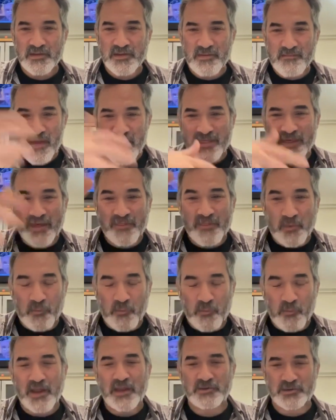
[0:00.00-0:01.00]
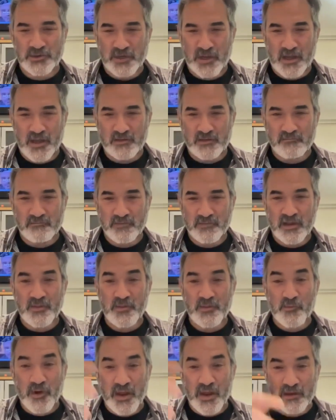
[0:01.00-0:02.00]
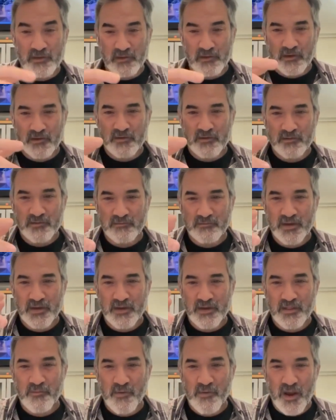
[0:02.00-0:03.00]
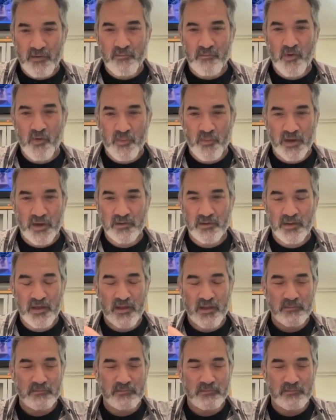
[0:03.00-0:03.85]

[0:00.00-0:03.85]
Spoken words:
to make that the right shot and the right look, right, and the right moment.